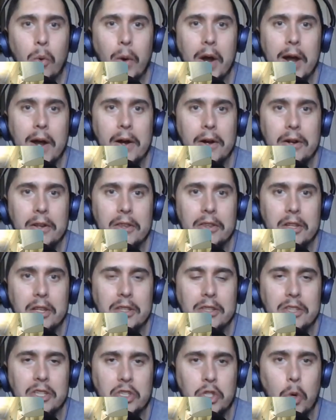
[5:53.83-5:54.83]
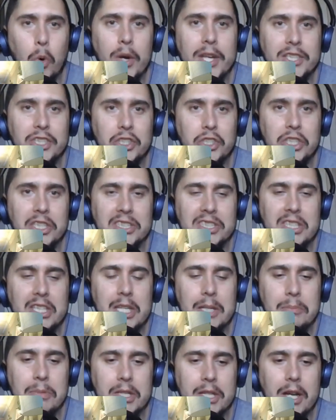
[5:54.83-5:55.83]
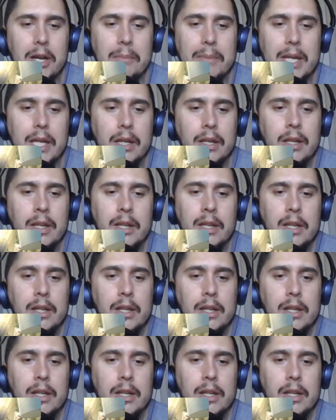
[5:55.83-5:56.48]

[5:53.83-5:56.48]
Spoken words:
where the twists just keep coming.